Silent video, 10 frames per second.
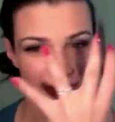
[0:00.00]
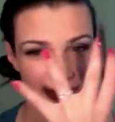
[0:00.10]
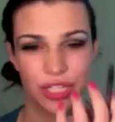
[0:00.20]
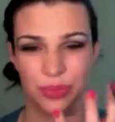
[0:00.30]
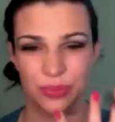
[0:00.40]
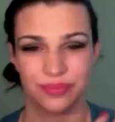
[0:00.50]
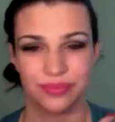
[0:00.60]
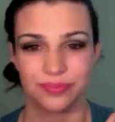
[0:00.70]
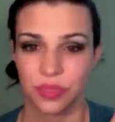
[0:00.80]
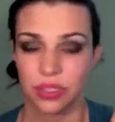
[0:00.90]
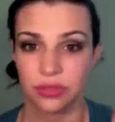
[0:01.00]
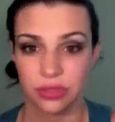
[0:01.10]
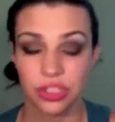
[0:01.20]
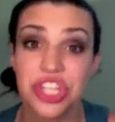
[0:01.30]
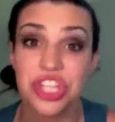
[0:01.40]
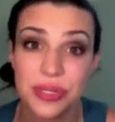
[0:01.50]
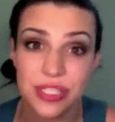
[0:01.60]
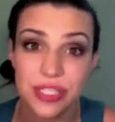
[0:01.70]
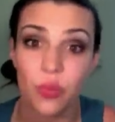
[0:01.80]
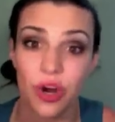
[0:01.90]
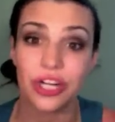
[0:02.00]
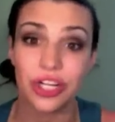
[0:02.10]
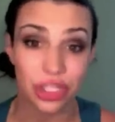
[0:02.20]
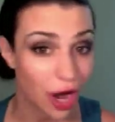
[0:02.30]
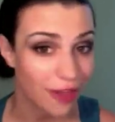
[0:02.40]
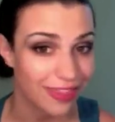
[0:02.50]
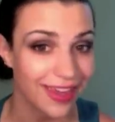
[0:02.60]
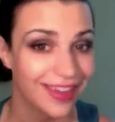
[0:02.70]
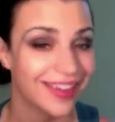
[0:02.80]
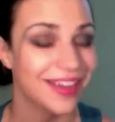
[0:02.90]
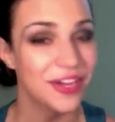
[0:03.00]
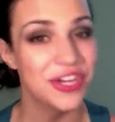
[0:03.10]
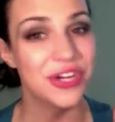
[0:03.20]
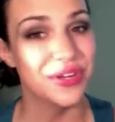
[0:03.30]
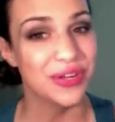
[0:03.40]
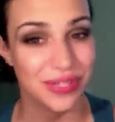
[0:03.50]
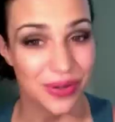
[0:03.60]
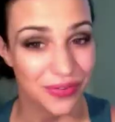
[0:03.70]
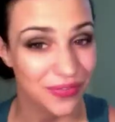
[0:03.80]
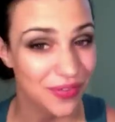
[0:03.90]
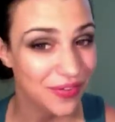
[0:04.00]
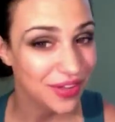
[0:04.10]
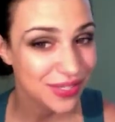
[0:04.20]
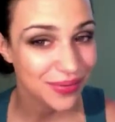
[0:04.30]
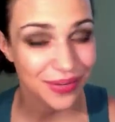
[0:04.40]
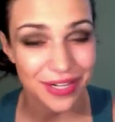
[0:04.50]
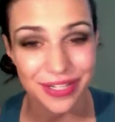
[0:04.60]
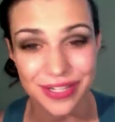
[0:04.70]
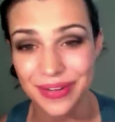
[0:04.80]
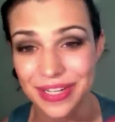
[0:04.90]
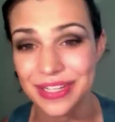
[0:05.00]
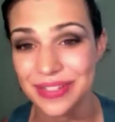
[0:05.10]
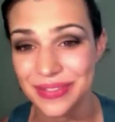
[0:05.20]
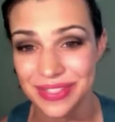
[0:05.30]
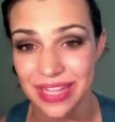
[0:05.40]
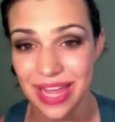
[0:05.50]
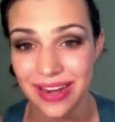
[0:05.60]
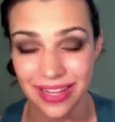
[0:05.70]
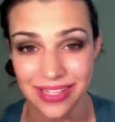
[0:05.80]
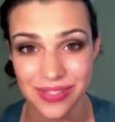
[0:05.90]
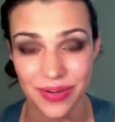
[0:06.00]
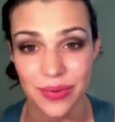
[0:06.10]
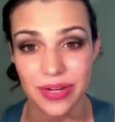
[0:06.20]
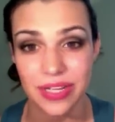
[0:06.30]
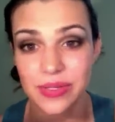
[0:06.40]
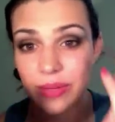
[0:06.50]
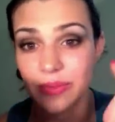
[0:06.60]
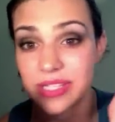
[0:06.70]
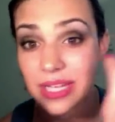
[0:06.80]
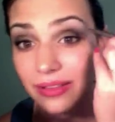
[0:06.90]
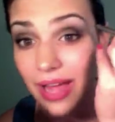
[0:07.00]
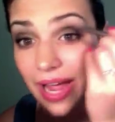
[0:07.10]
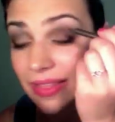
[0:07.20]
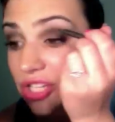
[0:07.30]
you know, she used the word gothic. So if that's the word you want to use, then that's the word you want to use. So I'm just going to line the